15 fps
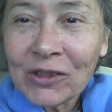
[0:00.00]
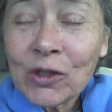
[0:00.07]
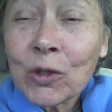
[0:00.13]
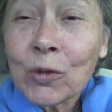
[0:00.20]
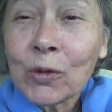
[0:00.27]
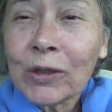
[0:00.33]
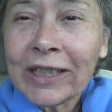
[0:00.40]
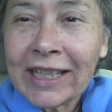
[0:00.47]

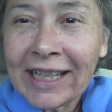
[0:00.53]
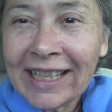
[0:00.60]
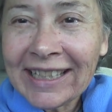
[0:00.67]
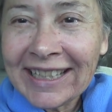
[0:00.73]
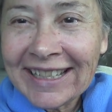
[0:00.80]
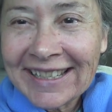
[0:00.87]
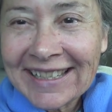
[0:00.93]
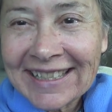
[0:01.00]
truly
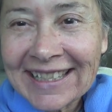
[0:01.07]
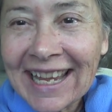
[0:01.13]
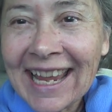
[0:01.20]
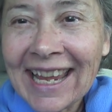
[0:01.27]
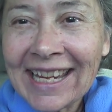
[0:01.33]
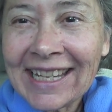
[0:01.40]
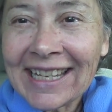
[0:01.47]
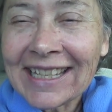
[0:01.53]
any
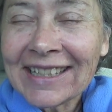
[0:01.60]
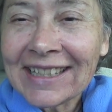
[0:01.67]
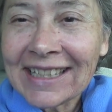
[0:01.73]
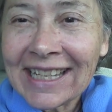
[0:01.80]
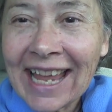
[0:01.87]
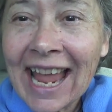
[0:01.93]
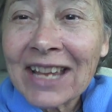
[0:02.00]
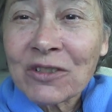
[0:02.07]
say in
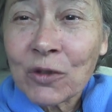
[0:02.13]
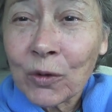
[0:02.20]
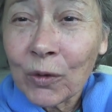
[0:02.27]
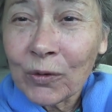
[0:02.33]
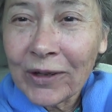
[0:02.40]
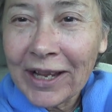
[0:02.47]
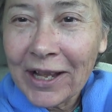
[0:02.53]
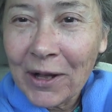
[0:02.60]
the
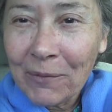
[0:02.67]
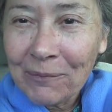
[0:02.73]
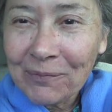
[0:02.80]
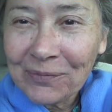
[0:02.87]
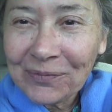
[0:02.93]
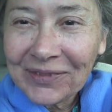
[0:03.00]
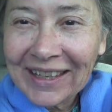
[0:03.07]
astral realm.